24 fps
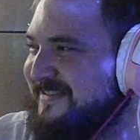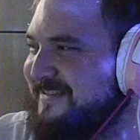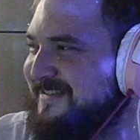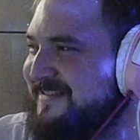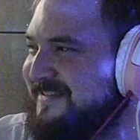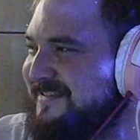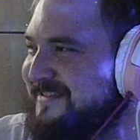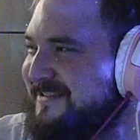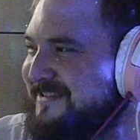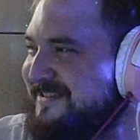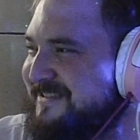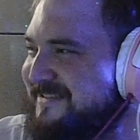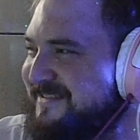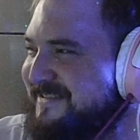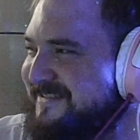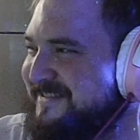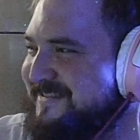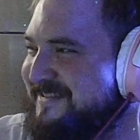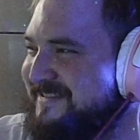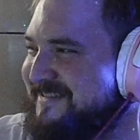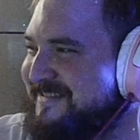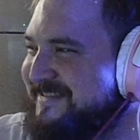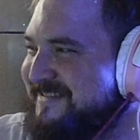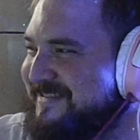
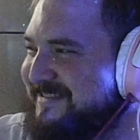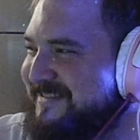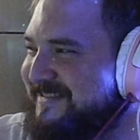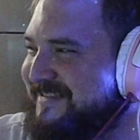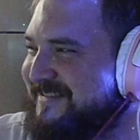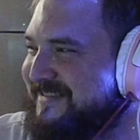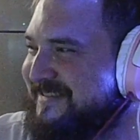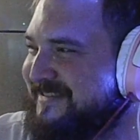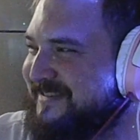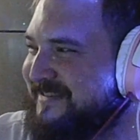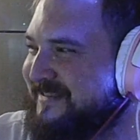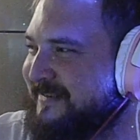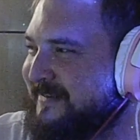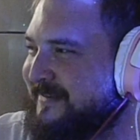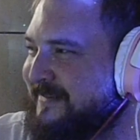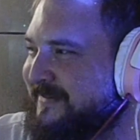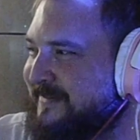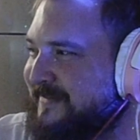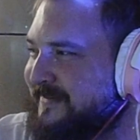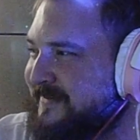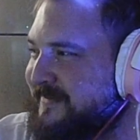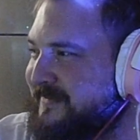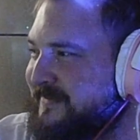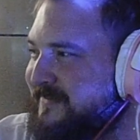
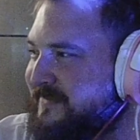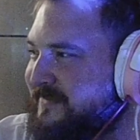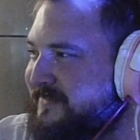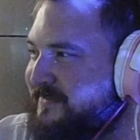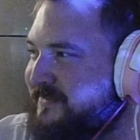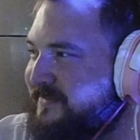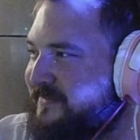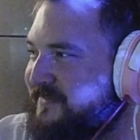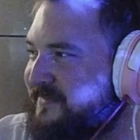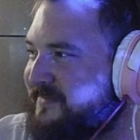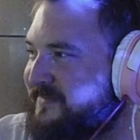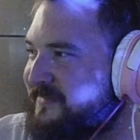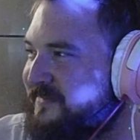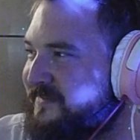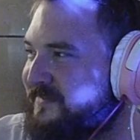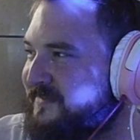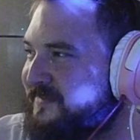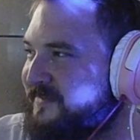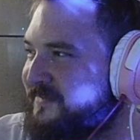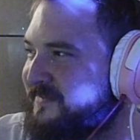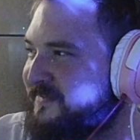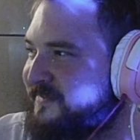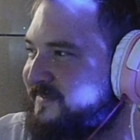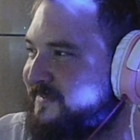
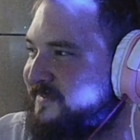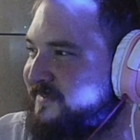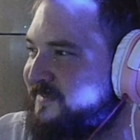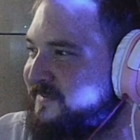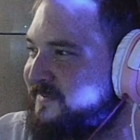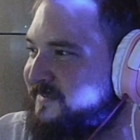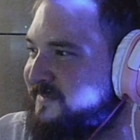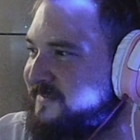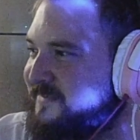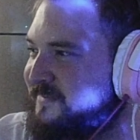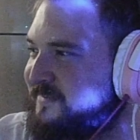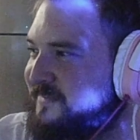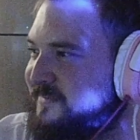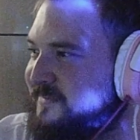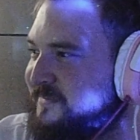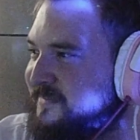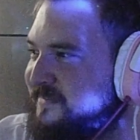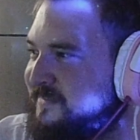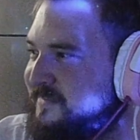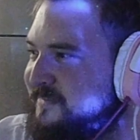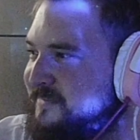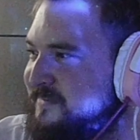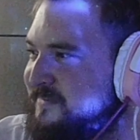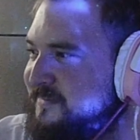
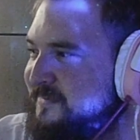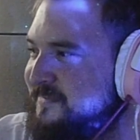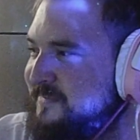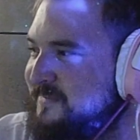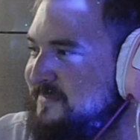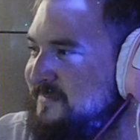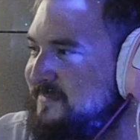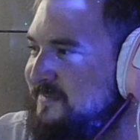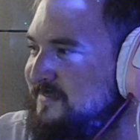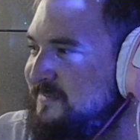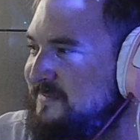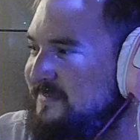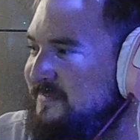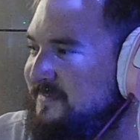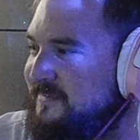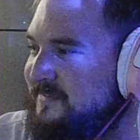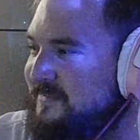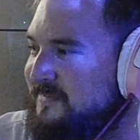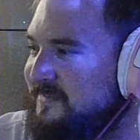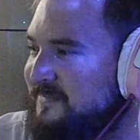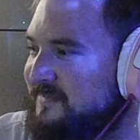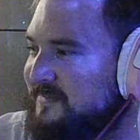(not speaking)